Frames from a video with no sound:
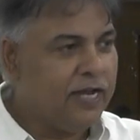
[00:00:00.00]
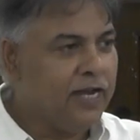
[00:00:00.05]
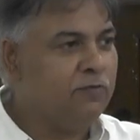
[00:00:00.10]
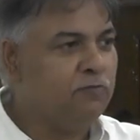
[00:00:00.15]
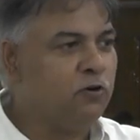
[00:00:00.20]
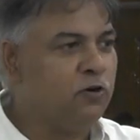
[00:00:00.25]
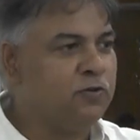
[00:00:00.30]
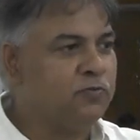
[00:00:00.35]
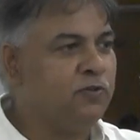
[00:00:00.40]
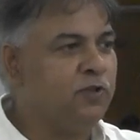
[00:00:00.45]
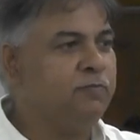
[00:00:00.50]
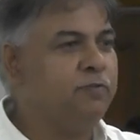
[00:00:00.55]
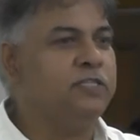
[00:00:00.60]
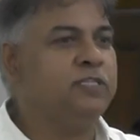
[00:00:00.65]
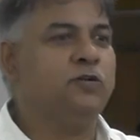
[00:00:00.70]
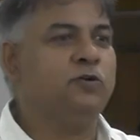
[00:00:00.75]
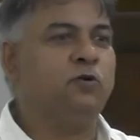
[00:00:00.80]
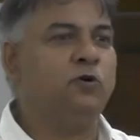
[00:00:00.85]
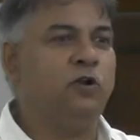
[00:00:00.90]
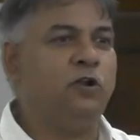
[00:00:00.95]
and what will be
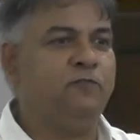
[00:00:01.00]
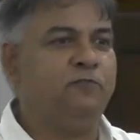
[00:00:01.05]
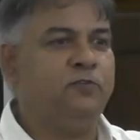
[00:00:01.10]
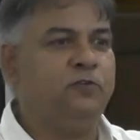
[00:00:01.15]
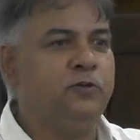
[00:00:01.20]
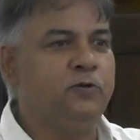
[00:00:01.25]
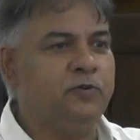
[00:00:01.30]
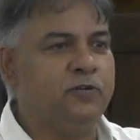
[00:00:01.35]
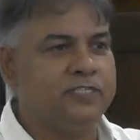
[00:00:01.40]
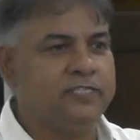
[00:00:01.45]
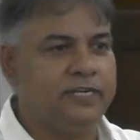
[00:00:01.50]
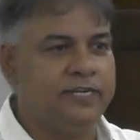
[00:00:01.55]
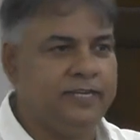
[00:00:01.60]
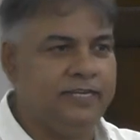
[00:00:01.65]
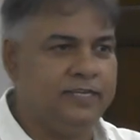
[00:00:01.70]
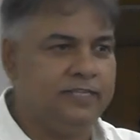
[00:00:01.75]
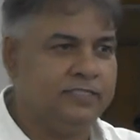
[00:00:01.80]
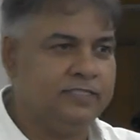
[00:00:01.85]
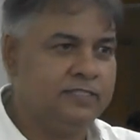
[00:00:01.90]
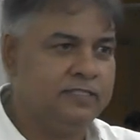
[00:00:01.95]
the role of
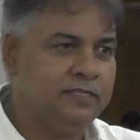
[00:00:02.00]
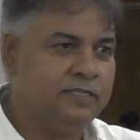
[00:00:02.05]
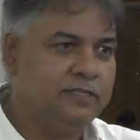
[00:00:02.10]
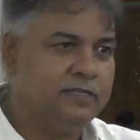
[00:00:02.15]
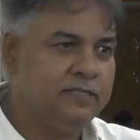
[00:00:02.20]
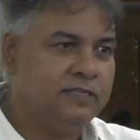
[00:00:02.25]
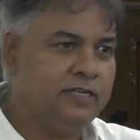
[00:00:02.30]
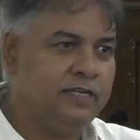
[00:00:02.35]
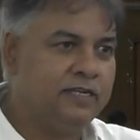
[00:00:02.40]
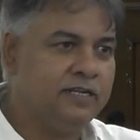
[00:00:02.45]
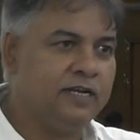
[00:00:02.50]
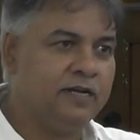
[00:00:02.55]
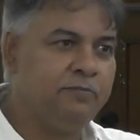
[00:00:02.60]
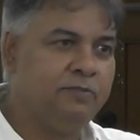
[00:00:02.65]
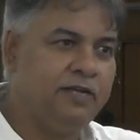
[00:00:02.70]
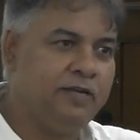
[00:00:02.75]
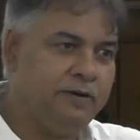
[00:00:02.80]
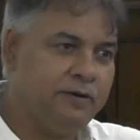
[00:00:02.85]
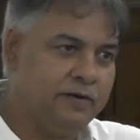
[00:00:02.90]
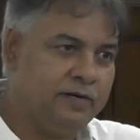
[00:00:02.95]
universities in
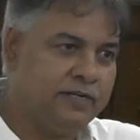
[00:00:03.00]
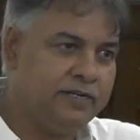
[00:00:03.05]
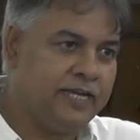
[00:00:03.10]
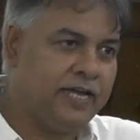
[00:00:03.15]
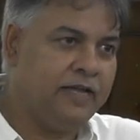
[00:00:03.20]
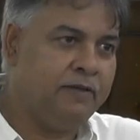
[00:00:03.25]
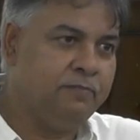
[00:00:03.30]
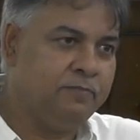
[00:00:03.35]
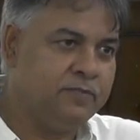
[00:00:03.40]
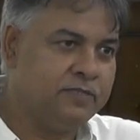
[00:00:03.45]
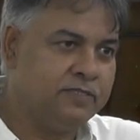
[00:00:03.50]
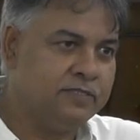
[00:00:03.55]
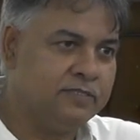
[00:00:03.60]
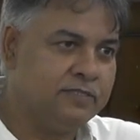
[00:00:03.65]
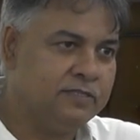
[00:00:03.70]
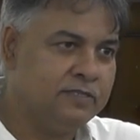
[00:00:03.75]
coming times.